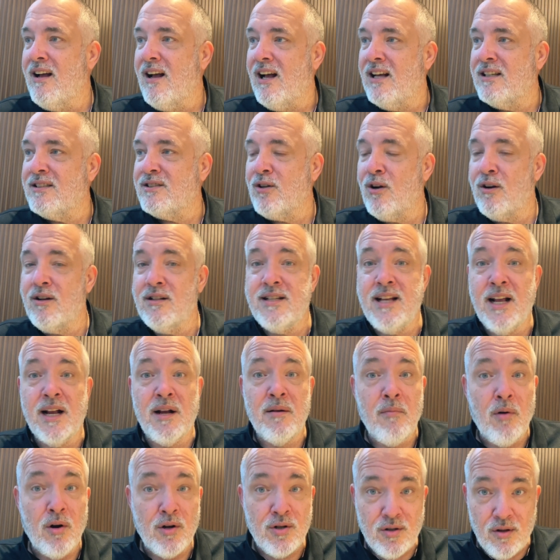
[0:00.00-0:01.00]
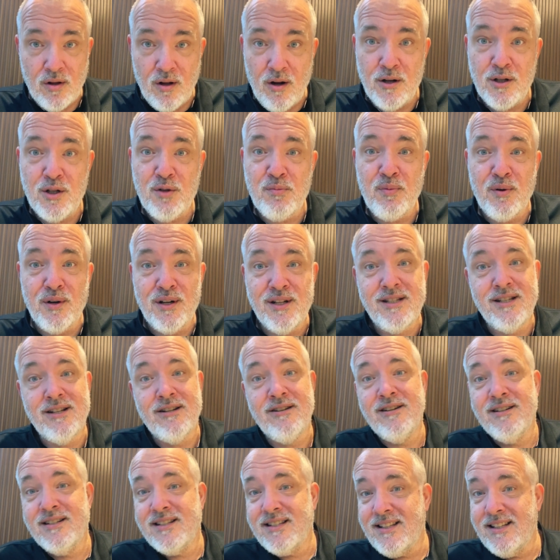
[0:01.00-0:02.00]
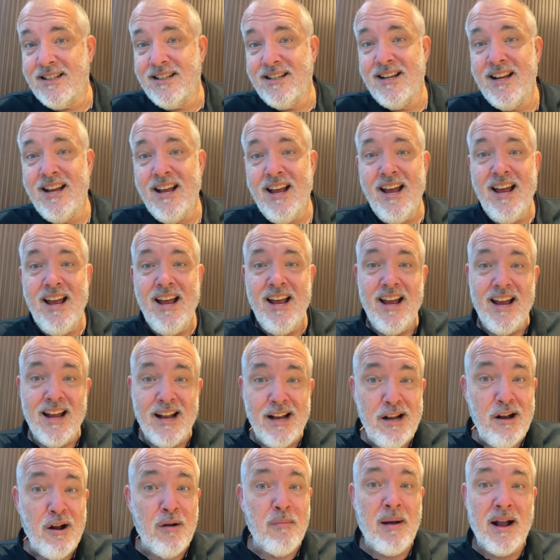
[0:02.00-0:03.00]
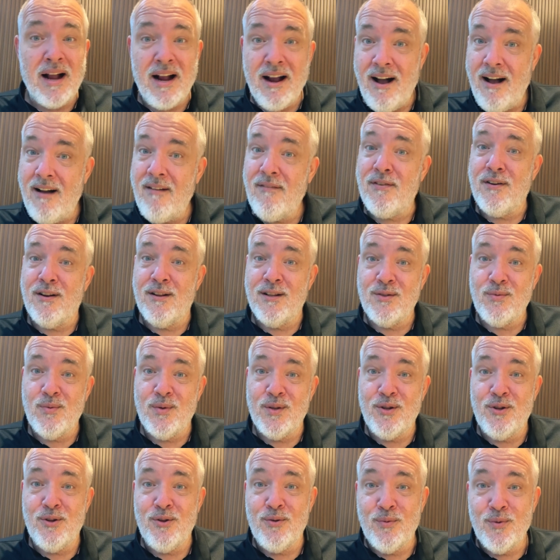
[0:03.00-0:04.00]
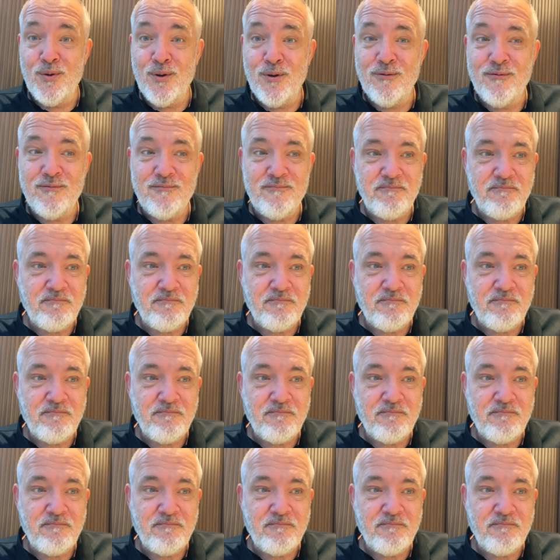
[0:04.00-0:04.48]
I started taking martial arts pretty seriously, and, my confidence went through the roof.